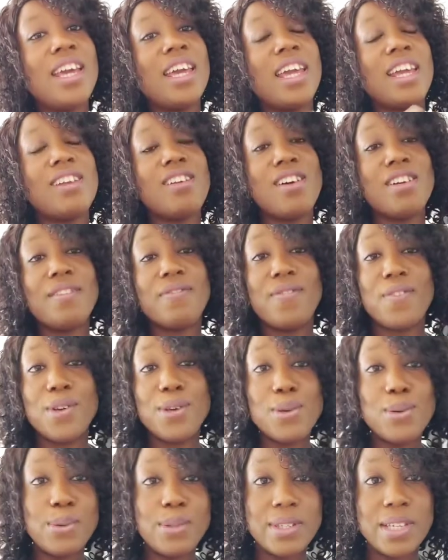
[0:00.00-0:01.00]
In order for
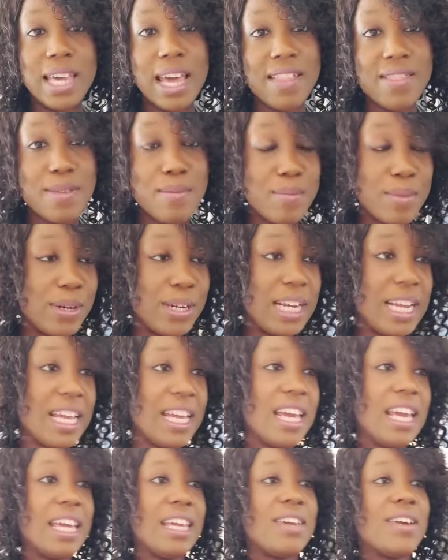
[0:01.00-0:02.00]
you to get the
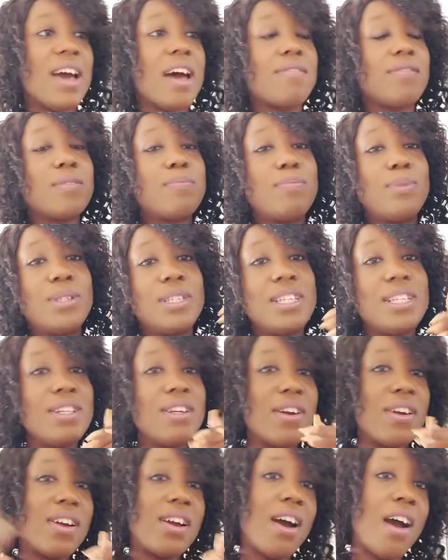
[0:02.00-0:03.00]
money, you have to put in
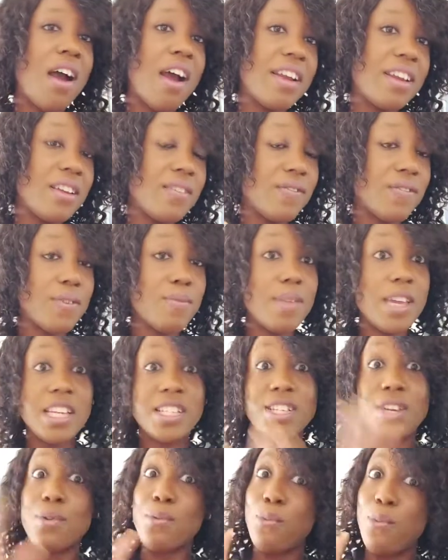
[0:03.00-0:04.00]
your card
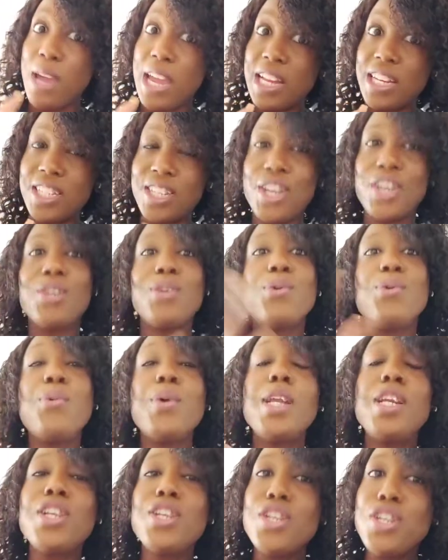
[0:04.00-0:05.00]
information, which you
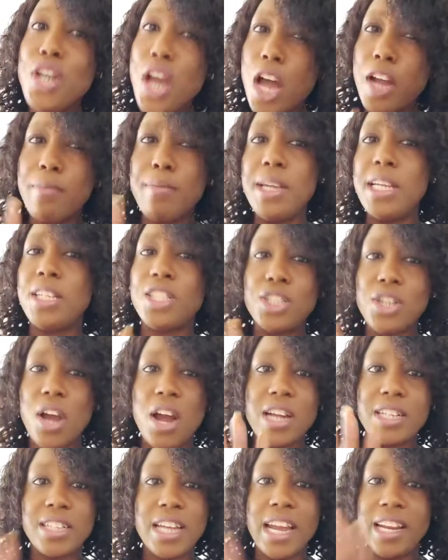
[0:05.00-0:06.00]
will not be charged